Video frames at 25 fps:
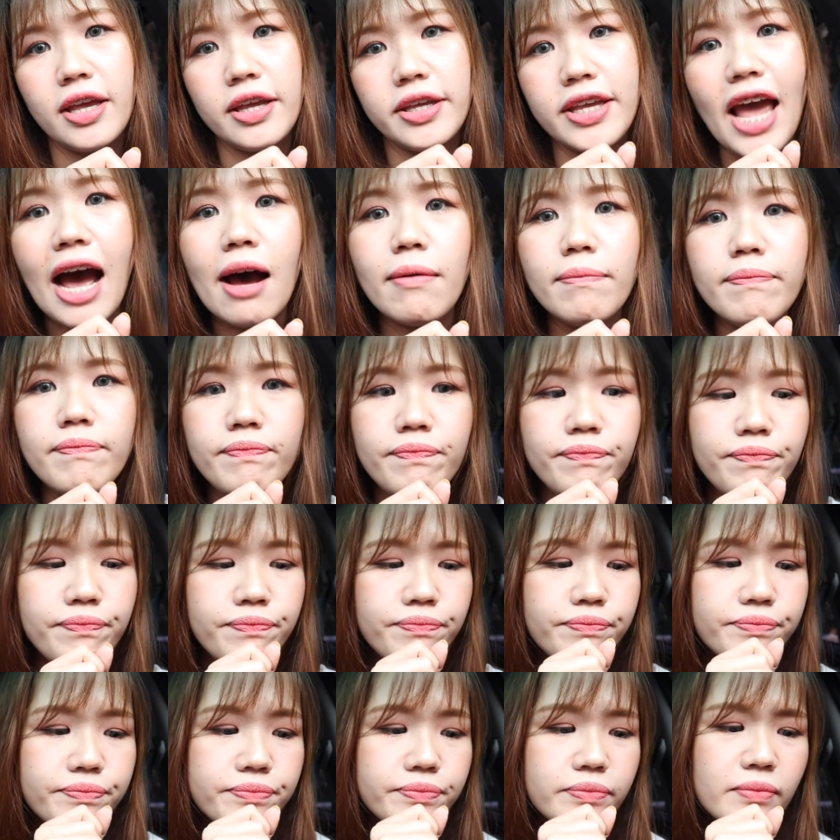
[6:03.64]
Yeah.
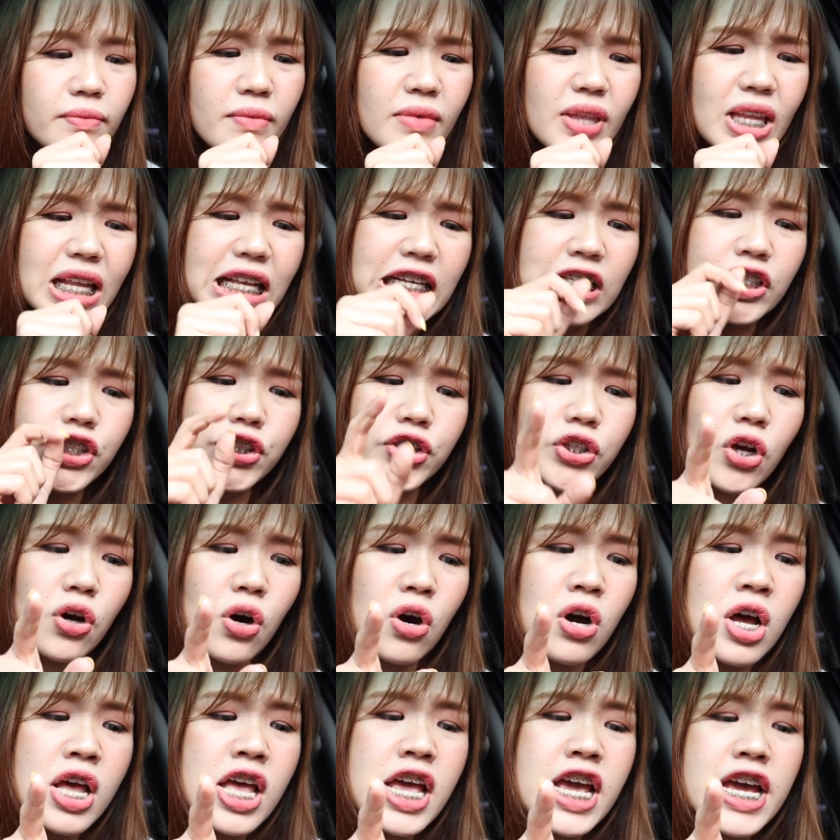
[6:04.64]

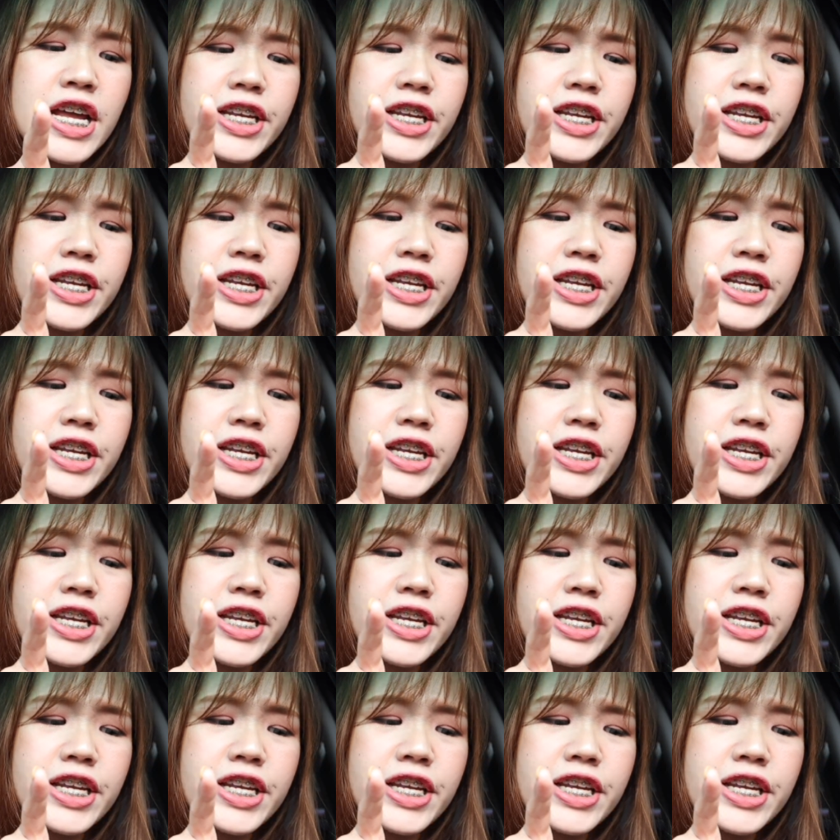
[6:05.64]
So